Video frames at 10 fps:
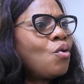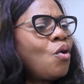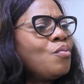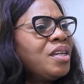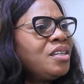
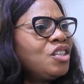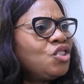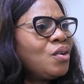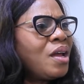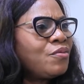
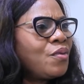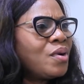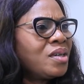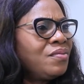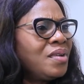commendation, and
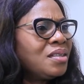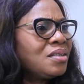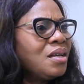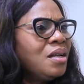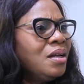
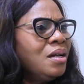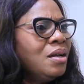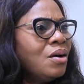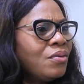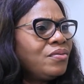forgiveness.
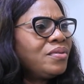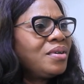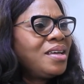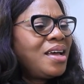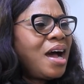Love,
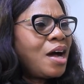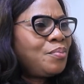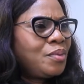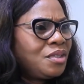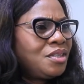
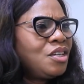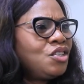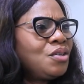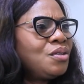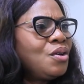
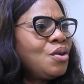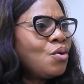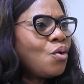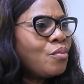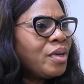appreciation,
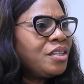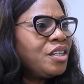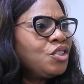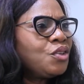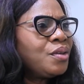
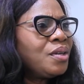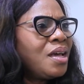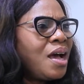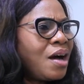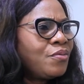commendation,
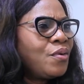and